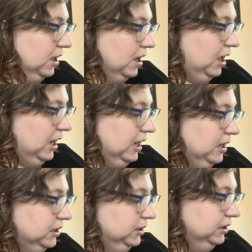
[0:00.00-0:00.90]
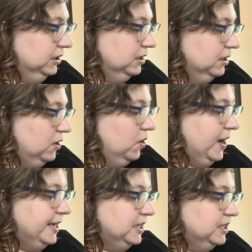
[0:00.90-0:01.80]
I
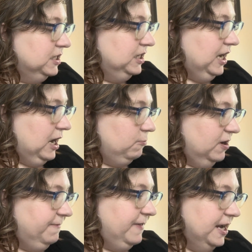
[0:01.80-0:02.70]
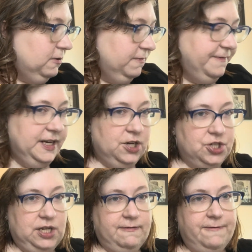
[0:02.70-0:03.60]
want to final
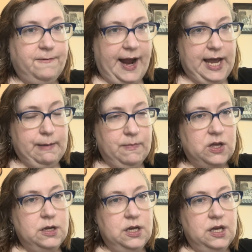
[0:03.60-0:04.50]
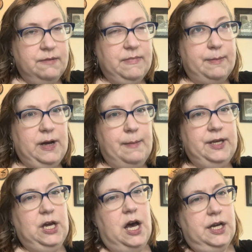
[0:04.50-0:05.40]
finish and frame my Baba
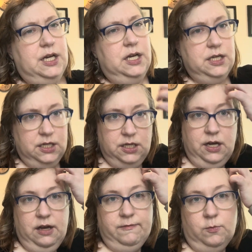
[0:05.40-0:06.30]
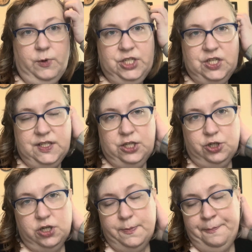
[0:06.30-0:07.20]
Yaga from Witchy
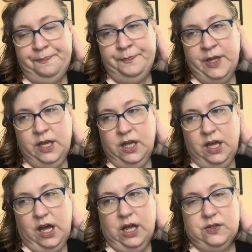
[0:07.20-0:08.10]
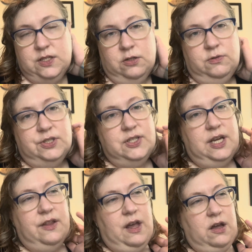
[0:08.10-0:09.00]
Stitcher. So we'll see
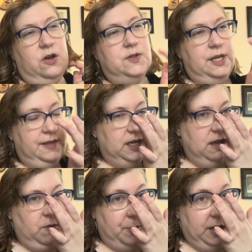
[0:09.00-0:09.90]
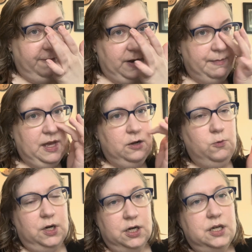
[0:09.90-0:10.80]
how that goes. I think I have a print frame that'll
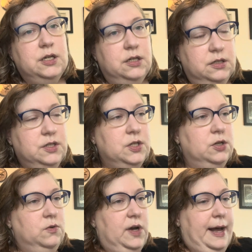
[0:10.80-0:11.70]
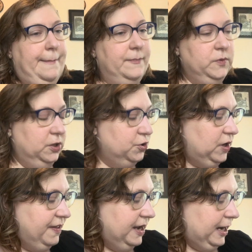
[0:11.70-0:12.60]
work. So I'm going to
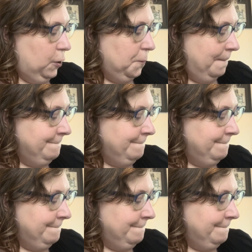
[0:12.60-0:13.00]
try that out.